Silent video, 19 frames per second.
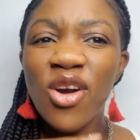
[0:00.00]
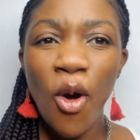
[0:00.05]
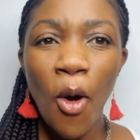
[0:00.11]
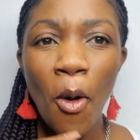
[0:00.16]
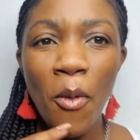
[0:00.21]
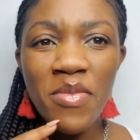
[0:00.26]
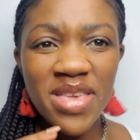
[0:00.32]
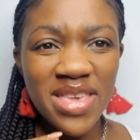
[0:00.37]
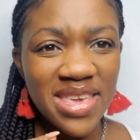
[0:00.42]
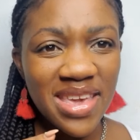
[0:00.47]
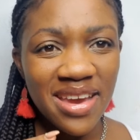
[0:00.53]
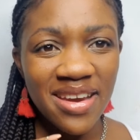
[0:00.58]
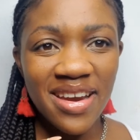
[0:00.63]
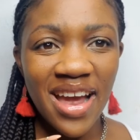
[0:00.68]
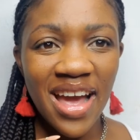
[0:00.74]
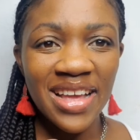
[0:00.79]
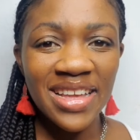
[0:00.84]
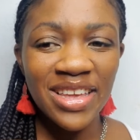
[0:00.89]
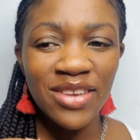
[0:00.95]
come
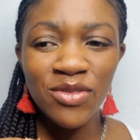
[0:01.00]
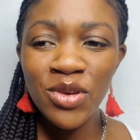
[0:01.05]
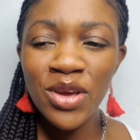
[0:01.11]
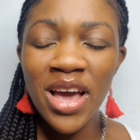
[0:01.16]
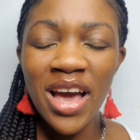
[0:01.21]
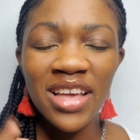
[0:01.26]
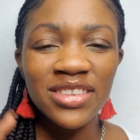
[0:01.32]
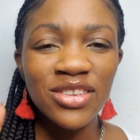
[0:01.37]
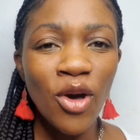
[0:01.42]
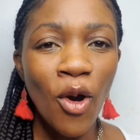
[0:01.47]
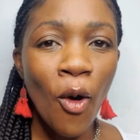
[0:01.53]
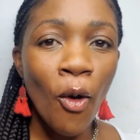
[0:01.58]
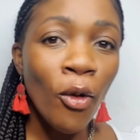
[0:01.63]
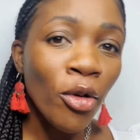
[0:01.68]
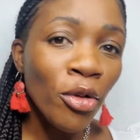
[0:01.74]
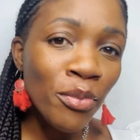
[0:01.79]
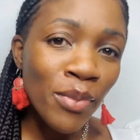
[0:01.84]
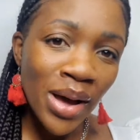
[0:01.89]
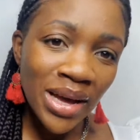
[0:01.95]
here and give you guys
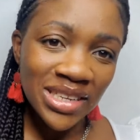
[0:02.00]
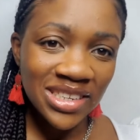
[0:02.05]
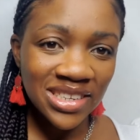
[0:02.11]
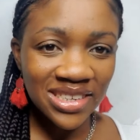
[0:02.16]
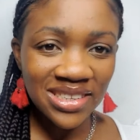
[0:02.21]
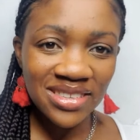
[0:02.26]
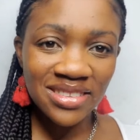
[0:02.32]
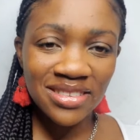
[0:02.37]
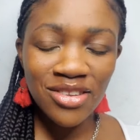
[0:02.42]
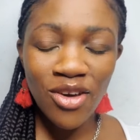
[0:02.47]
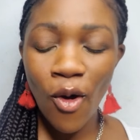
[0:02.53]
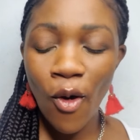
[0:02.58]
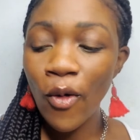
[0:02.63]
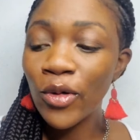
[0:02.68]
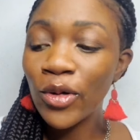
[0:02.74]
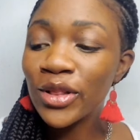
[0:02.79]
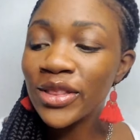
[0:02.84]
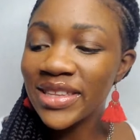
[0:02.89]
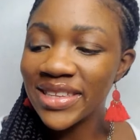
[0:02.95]
all my gist
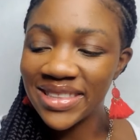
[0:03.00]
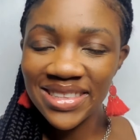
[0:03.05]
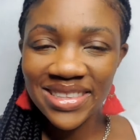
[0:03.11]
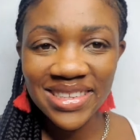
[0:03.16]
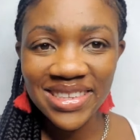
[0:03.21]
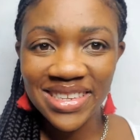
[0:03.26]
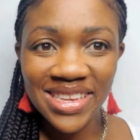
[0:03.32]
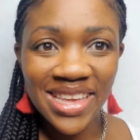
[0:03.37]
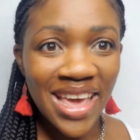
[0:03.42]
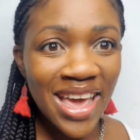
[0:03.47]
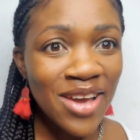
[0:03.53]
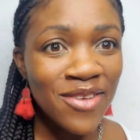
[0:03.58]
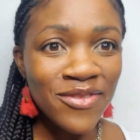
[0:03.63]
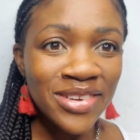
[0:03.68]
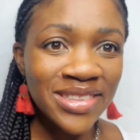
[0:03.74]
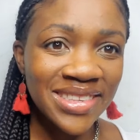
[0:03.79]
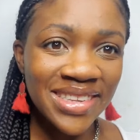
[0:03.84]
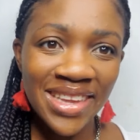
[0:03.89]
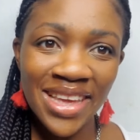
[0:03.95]
all the tea
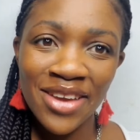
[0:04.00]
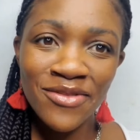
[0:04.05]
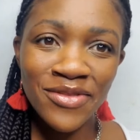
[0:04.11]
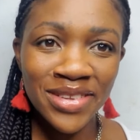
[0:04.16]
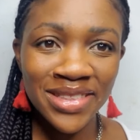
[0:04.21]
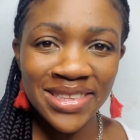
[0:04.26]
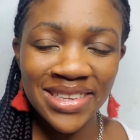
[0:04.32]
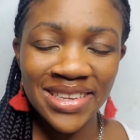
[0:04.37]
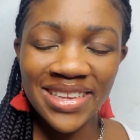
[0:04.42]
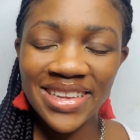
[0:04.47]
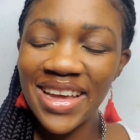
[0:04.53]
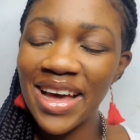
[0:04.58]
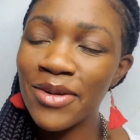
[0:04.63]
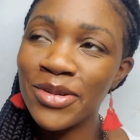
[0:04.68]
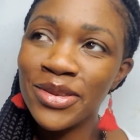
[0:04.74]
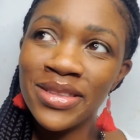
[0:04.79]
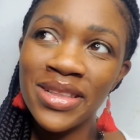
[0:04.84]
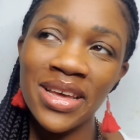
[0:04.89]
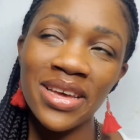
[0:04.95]
everything everything i
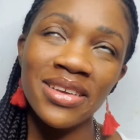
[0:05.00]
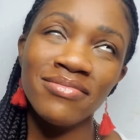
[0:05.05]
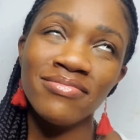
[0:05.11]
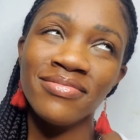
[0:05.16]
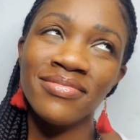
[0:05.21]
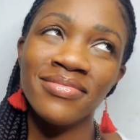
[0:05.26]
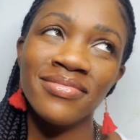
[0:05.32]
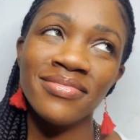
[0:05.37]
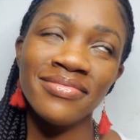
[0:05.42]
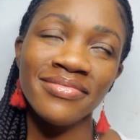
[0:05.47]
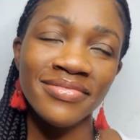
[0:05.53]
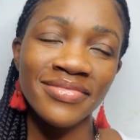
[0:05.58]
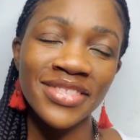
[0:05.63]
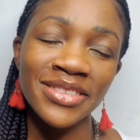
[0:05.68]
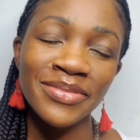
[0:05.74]
was like mm -hmm.